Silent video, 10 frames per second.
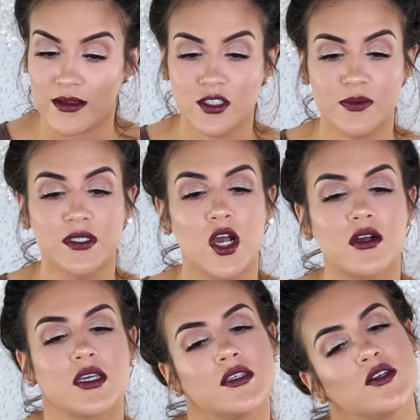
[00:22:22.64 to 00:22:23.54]
i've just been
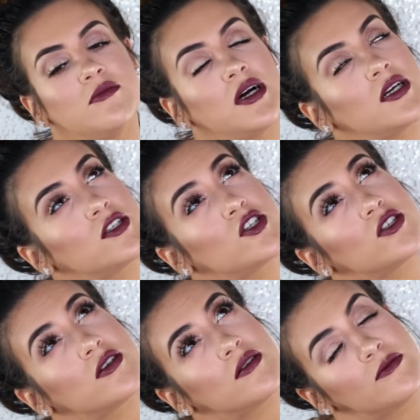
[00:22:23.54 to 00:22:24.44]
talking so
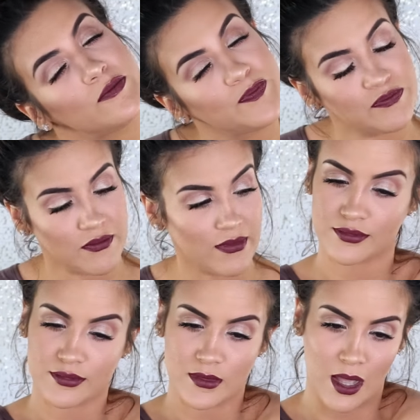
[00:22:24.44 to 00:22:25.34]
much
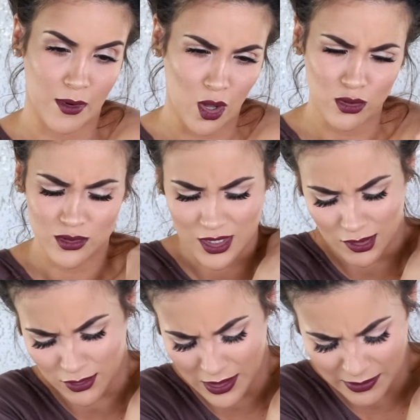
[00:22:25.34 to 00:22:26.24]
i'm cold
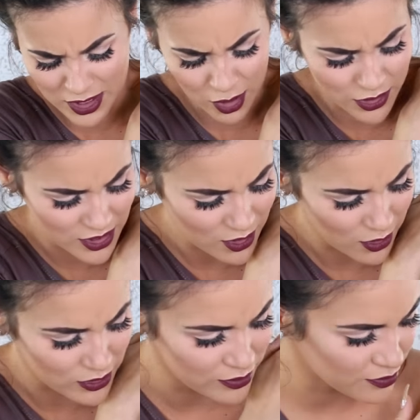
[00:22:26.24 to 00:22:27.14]
too my shoulders
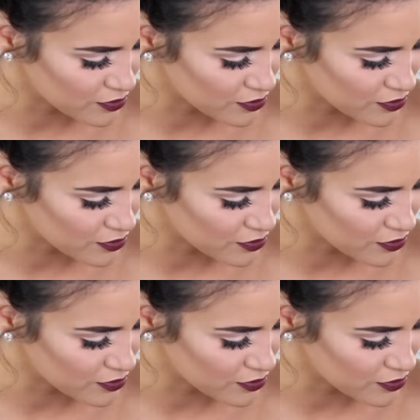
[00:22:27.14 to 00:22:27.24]
cold